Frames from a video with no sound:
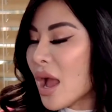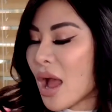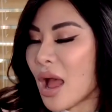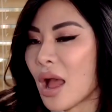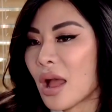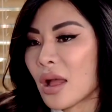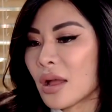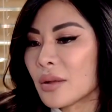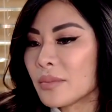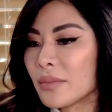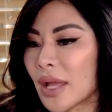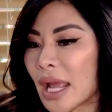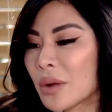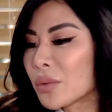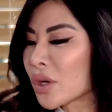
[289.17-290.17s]
Um,
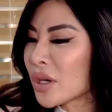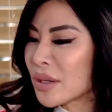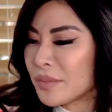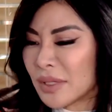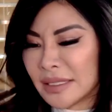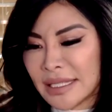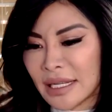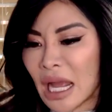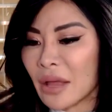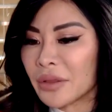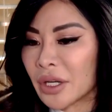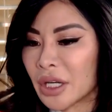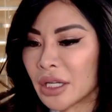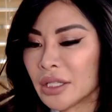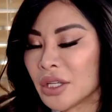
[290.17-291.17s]
and we're going to put
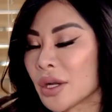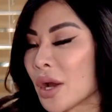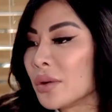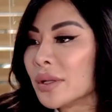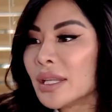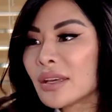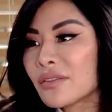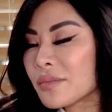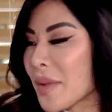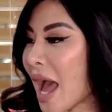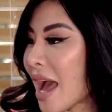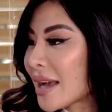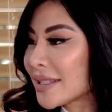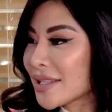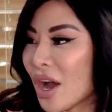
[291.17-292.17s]
together, you know, gift
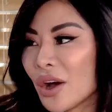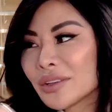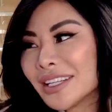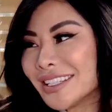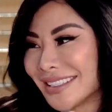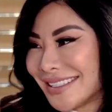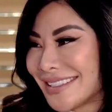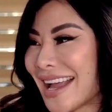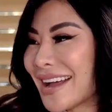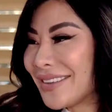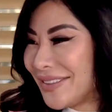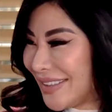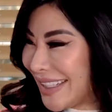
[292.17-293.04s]
bags, all the good stuff. Oh, you